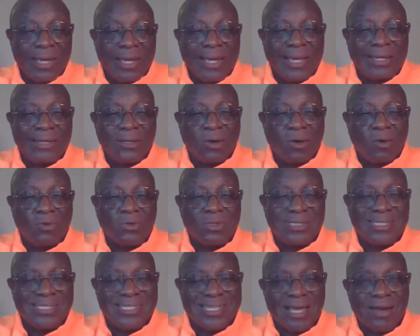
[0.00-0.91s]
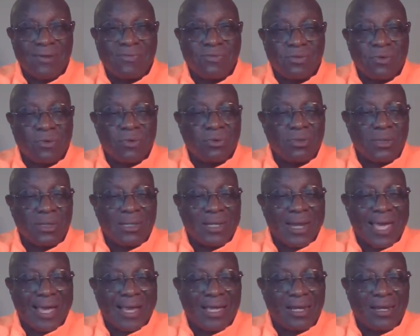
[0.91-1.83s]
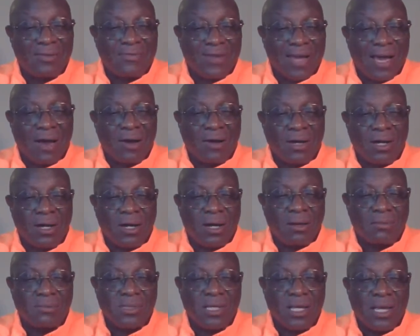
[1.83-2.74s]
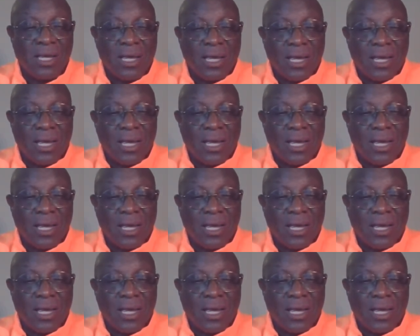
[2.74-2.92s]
It notes several negative outcomes,